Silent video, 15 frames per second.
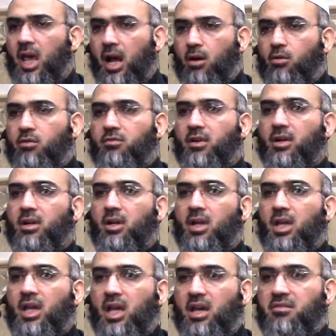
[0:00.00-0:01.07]
However,
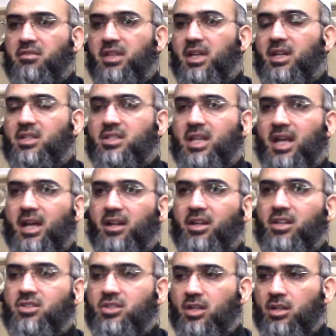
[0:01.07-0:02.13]
if there is a
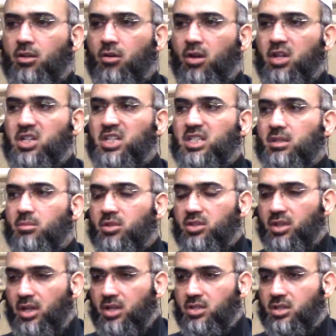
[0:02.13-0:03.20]
reason or legitimate
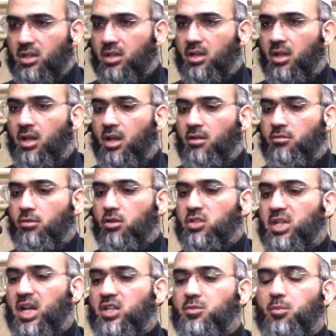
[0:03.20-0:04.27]
reason for
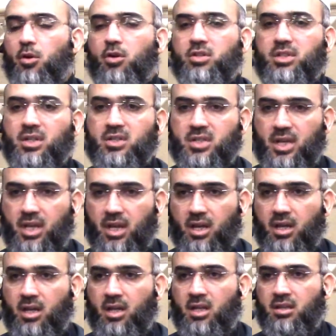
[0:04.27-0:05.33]
transporting zakah,